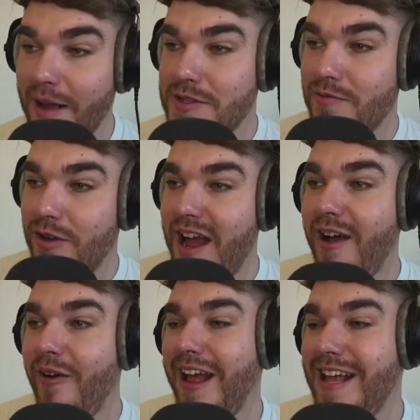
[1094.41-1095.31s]
Emerson
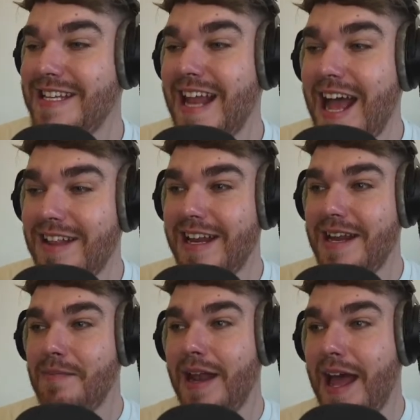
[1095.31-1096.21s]
Royal has landed
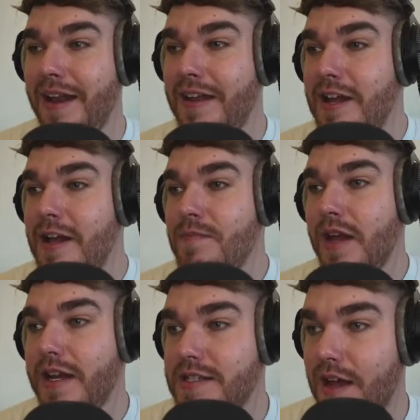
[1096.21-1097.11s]
in Milan
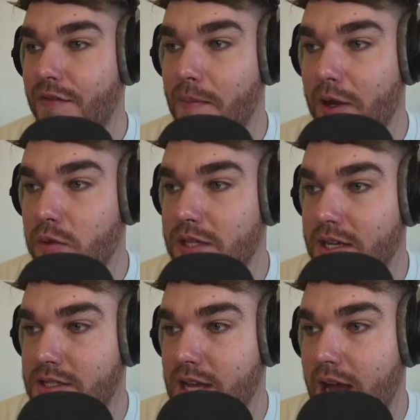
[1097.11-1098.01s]
and he's set for medical
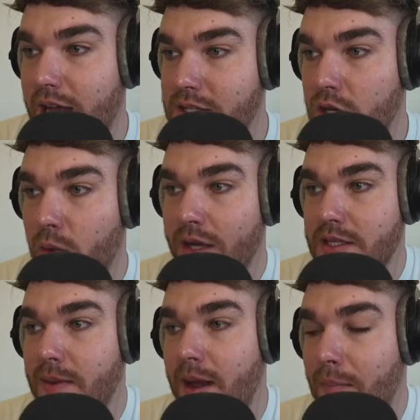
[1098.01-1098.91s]
tests as a new
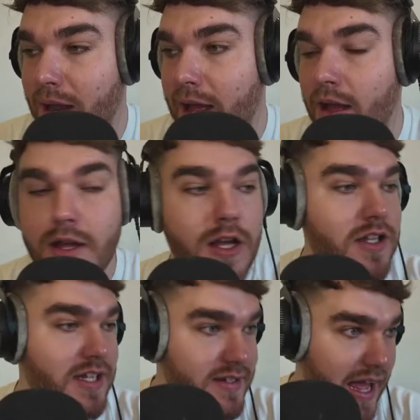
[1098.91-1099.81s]
AC Milan player
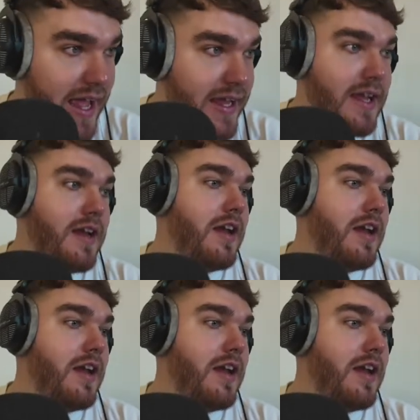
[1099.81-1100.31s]
today.